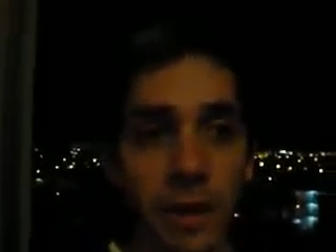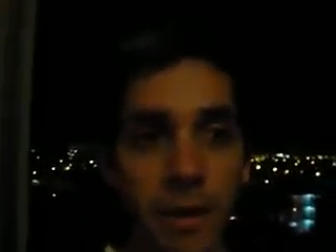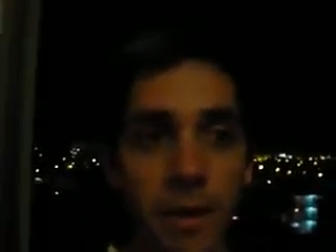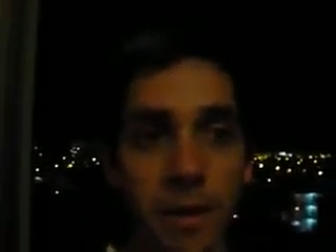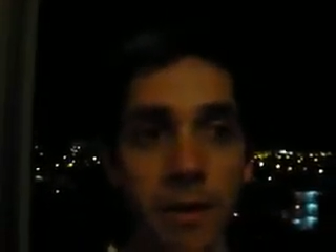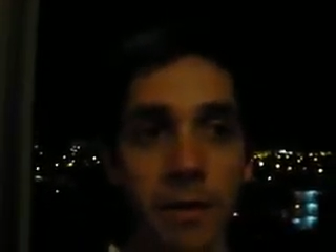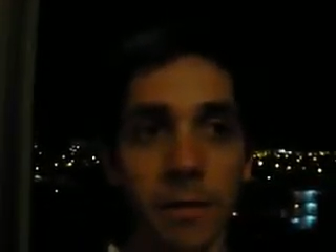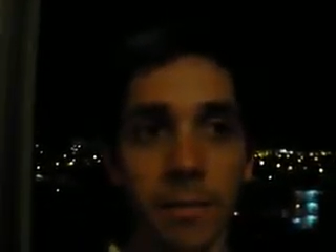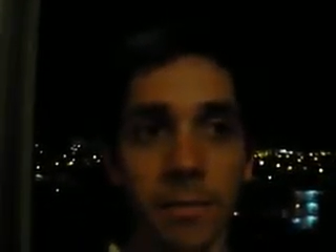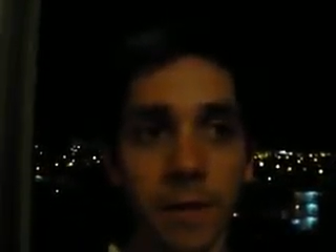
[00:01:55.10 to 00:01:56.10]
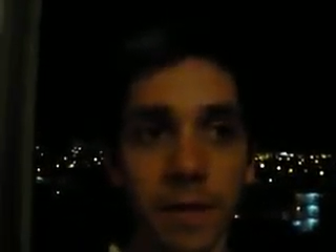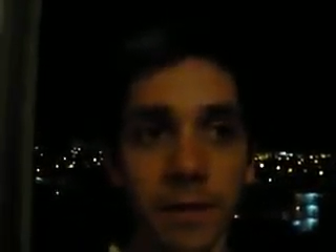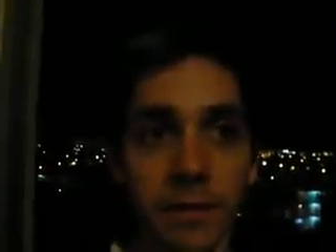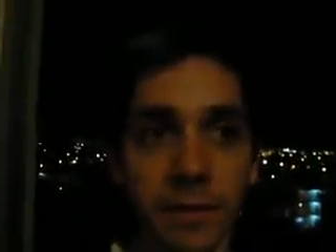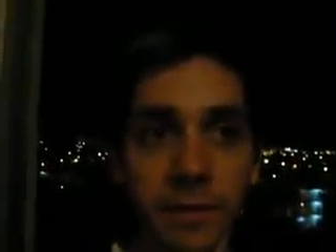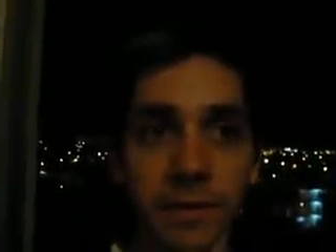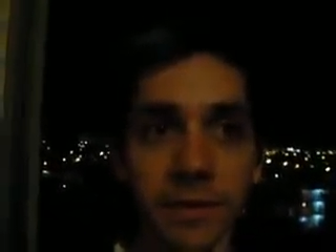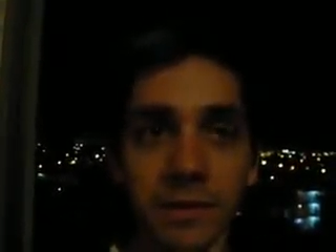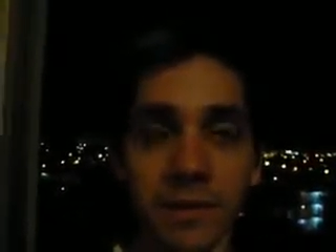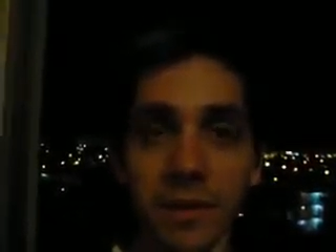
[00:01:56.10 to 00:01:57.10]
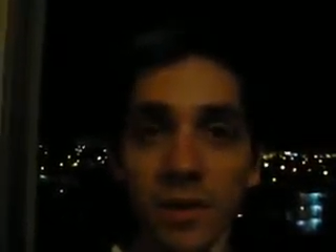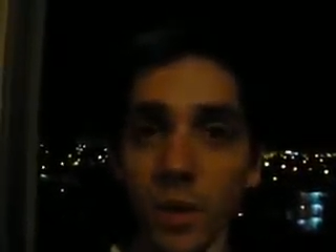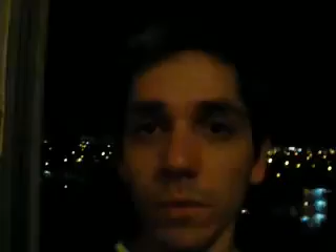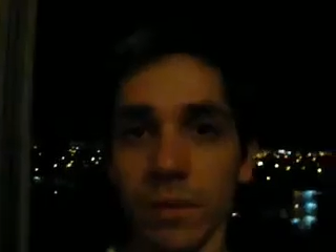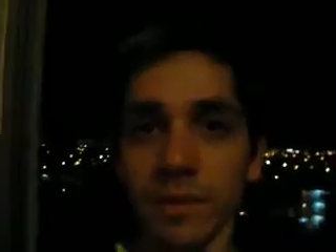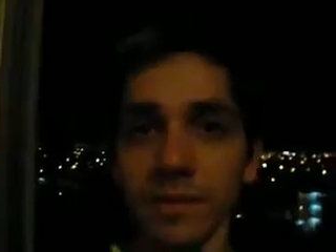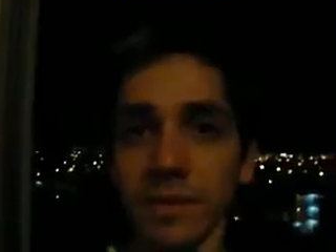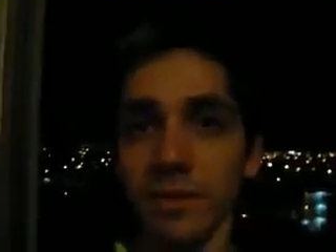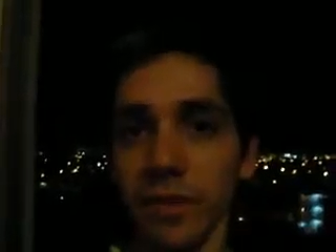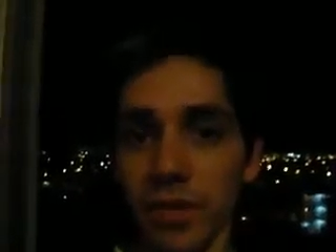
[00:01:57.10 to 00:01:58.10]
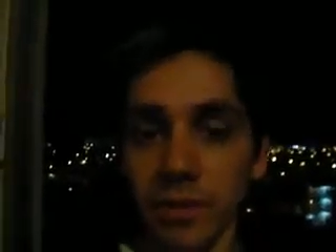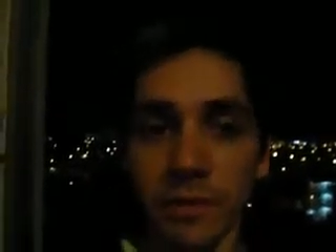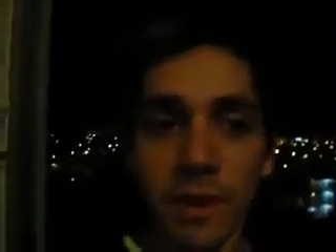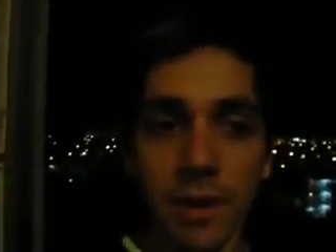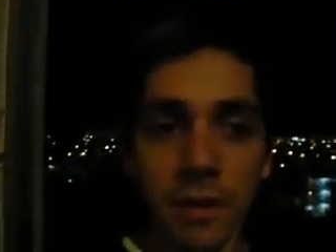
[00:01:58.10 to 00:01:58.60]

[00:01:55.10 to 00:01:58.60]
but this is a goal and this is a vision,